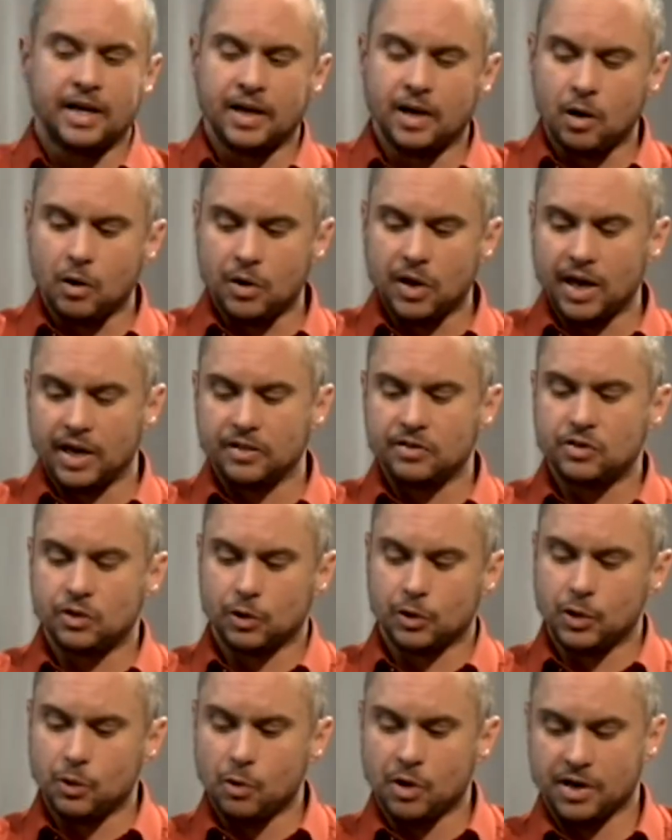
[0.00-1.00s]
okay, so
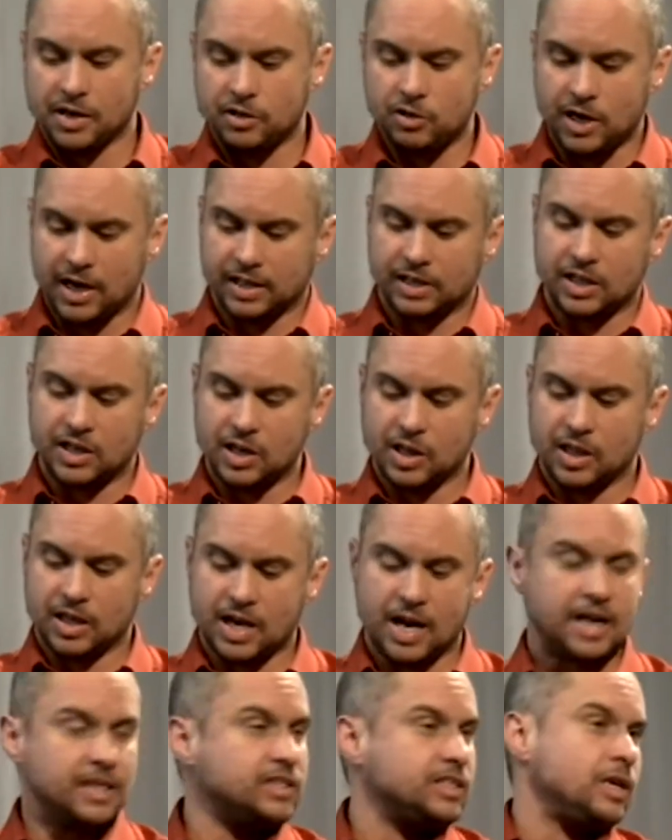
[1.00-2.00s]
you weren't attracted to the
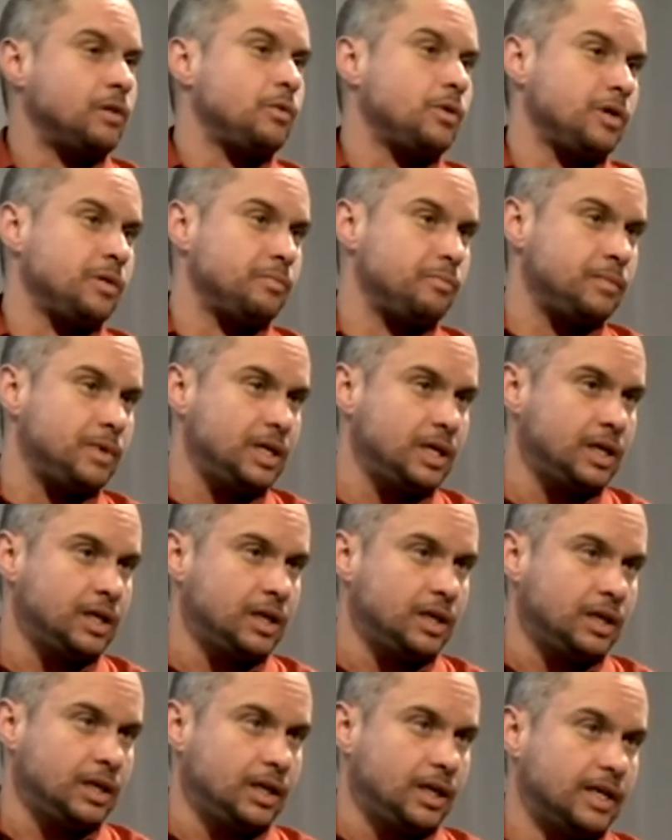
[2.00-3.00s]
guys that were
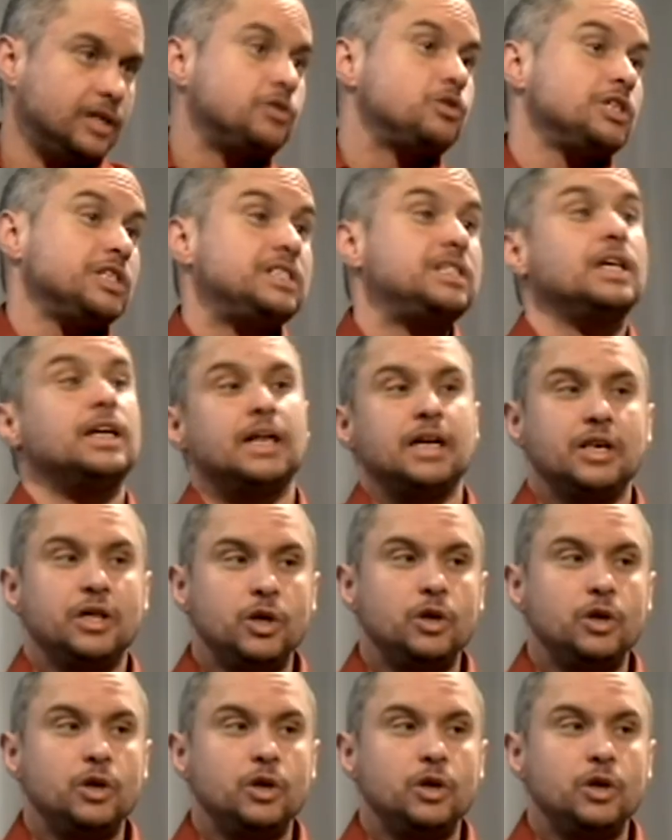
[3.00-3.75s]
interested in you,